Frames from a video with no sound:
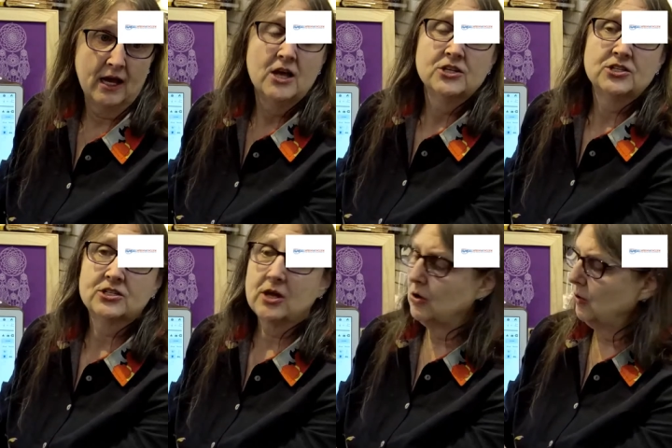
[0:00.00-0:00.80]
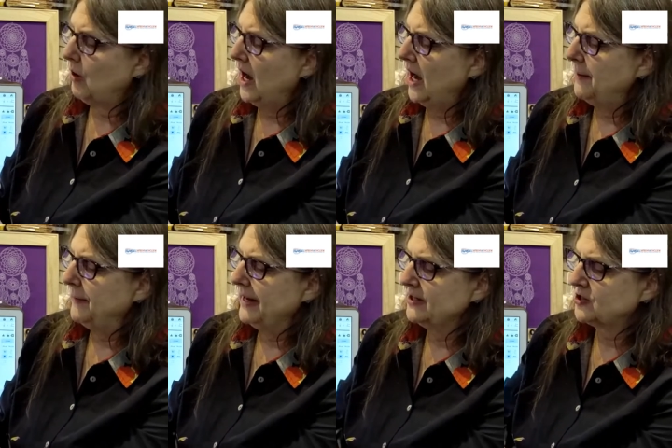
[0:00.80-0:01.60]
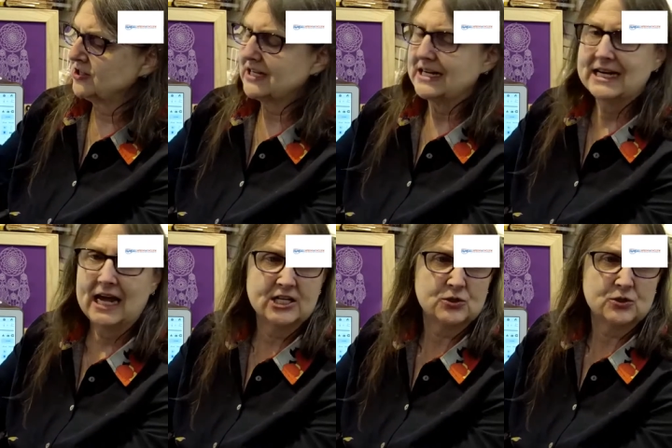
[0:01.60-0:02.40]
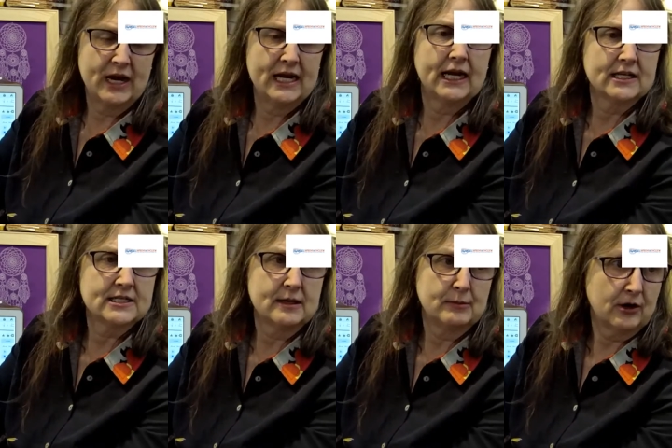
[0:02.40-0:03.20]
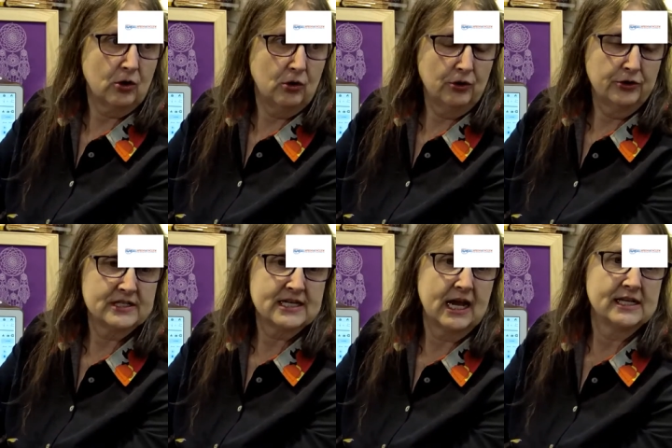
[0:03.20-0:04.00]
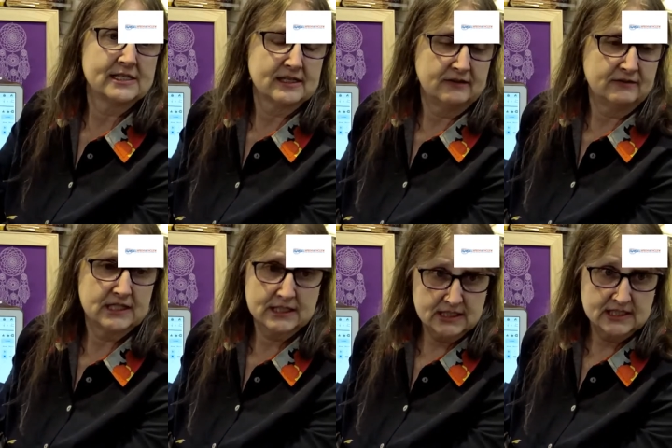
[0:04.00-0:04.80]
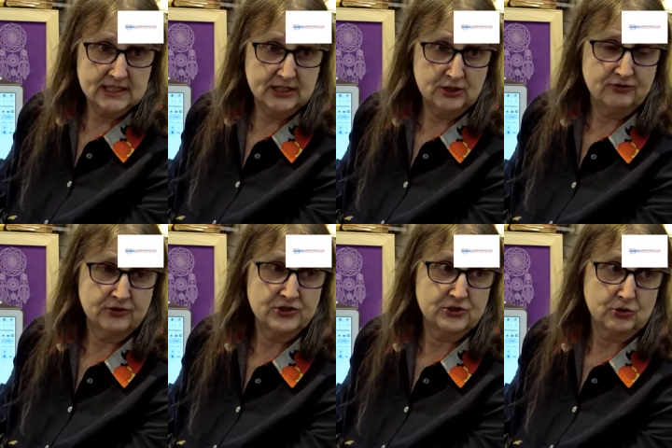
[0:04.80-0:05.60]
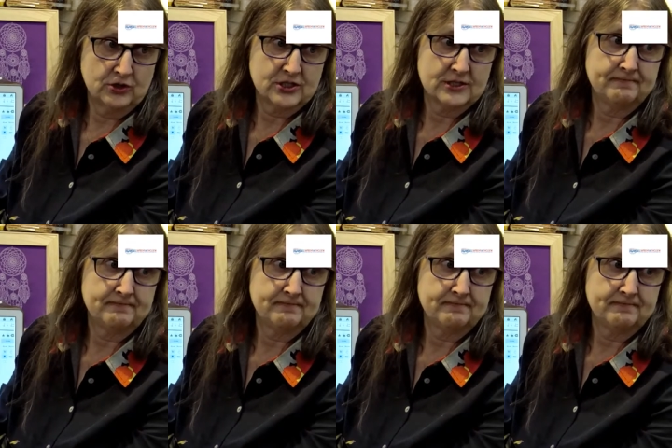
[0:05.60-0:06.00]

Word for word: So um, it's just a nice way to get some of their older designs that they've discontinued for stores.